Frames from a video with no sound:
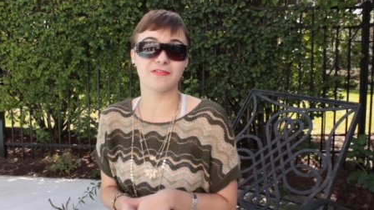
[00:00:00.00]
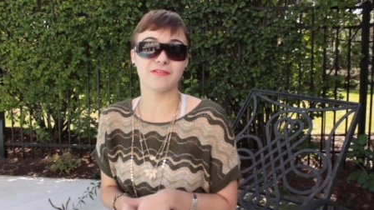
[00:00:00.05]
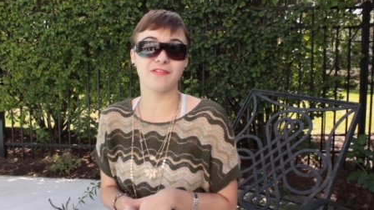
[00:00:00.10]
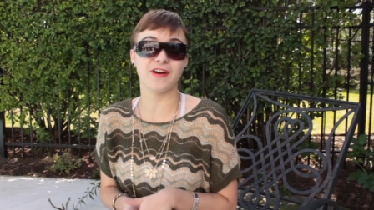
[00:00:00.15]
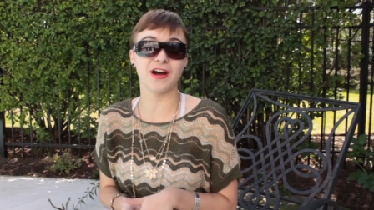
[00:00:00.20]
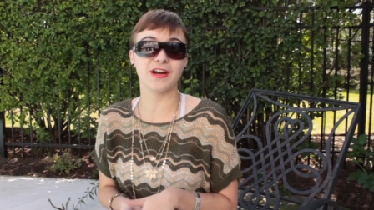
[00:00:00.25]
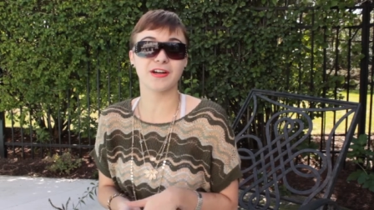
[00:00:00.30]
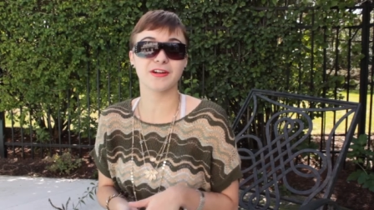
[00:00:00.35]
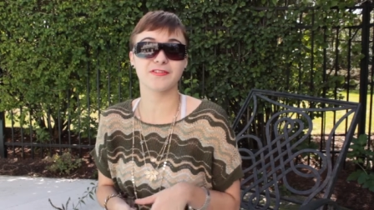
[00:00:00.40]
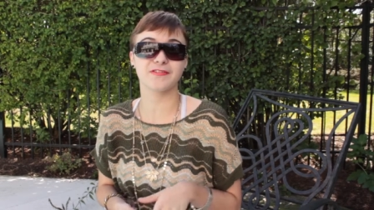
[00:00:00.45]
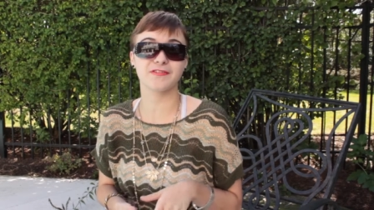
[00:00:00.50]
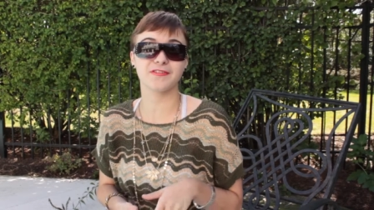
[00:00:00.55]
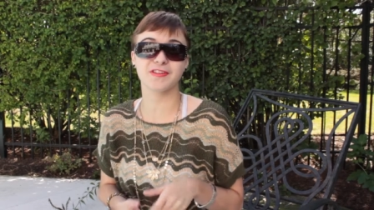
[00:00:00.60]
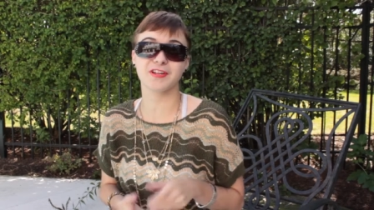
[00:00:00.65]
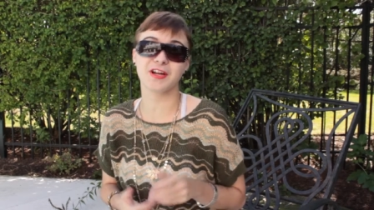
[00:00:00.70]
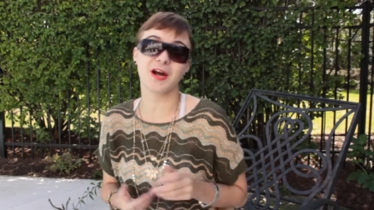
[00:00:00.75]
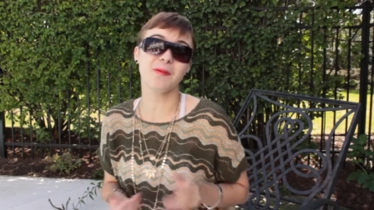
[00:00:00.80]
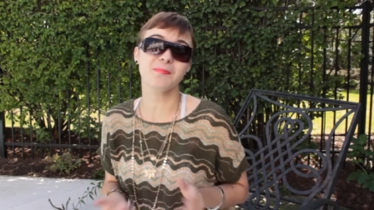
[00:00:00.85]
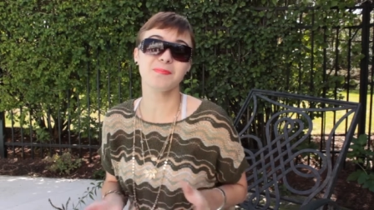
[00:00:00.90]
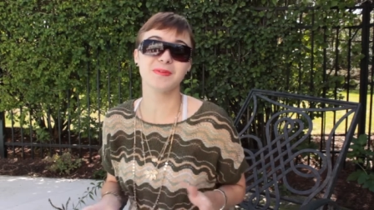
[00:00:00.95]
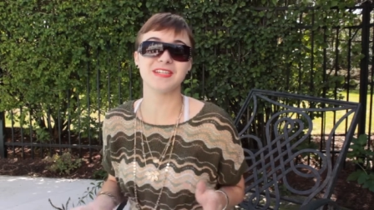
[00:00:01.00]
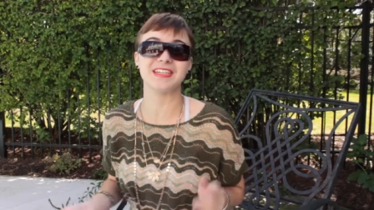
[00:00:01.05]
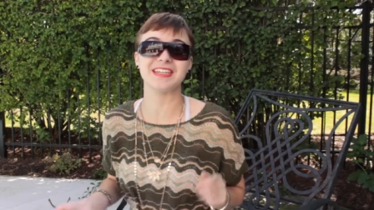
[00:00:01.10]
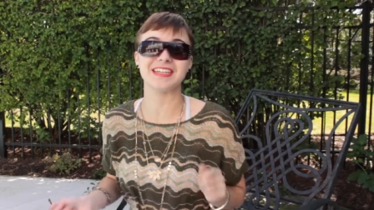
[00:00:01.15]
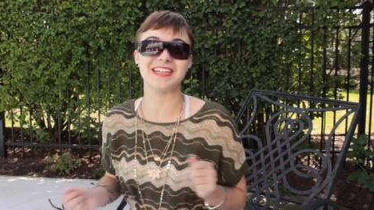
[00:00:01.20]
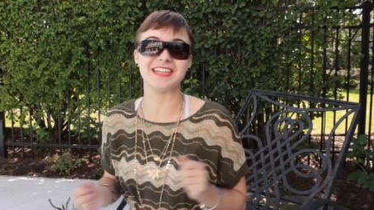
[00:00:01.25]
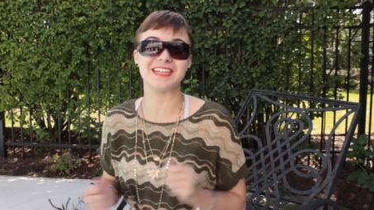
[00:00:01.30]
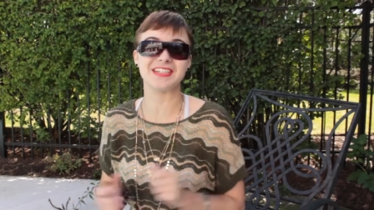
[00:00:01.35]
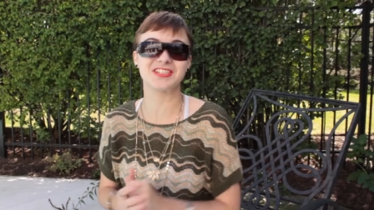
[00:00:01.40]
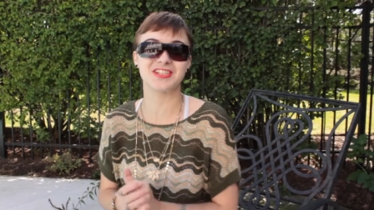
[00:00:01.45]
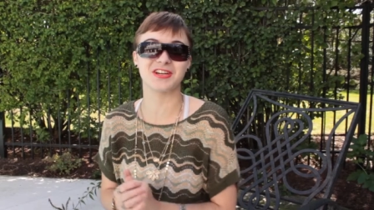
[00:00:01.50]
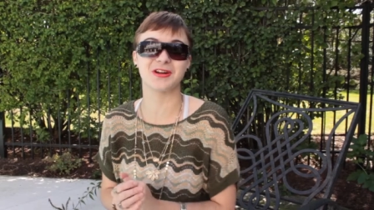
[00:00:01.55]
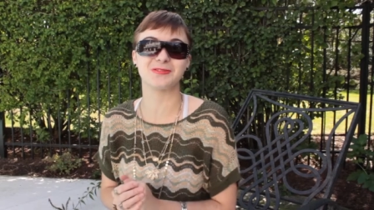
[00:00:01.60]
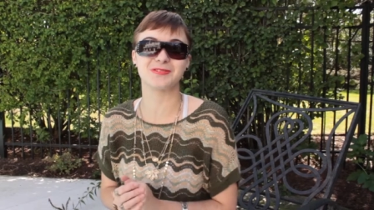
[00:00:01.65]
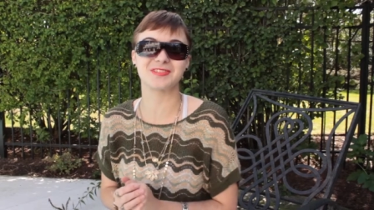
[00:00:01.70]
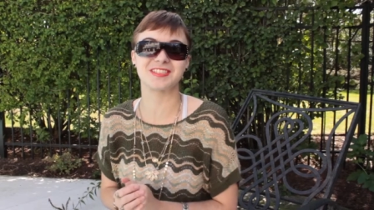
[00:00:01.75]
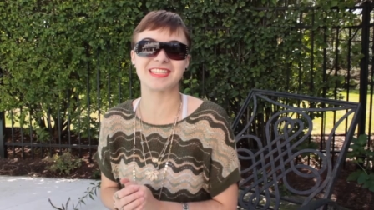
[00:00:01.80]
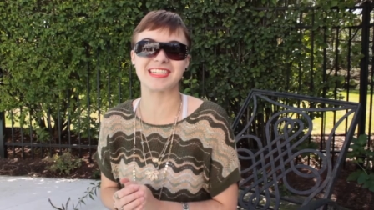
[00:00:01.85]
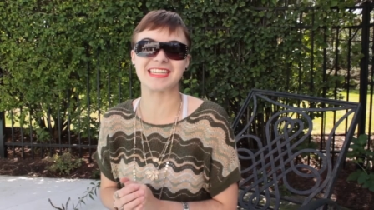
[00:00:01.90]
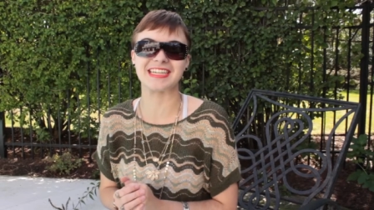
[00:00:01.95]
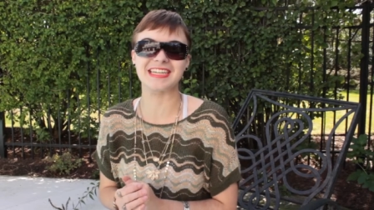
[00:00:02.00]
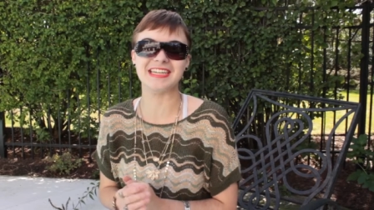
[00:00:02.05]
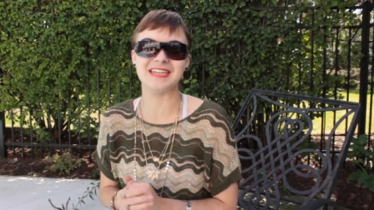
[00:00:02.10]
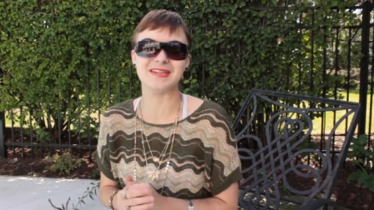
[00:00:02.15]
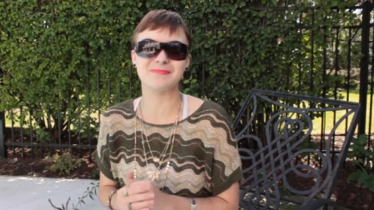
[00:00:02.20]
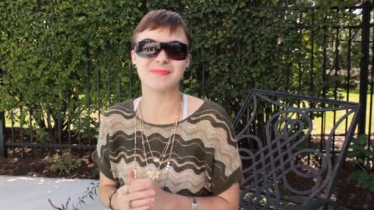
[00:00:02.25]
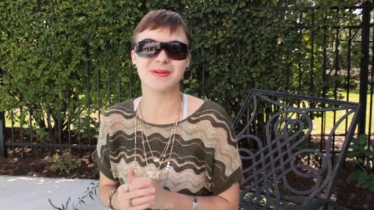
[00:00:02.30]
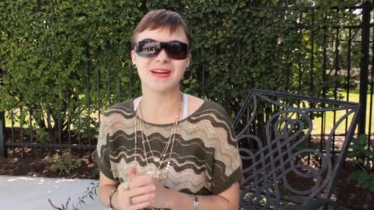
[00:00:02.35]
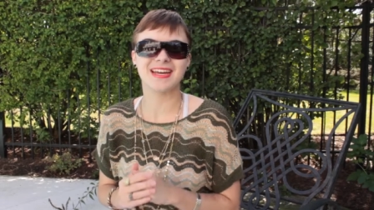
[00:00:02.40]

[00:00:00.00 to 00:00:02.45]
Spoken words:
fire for the company he chose to keep.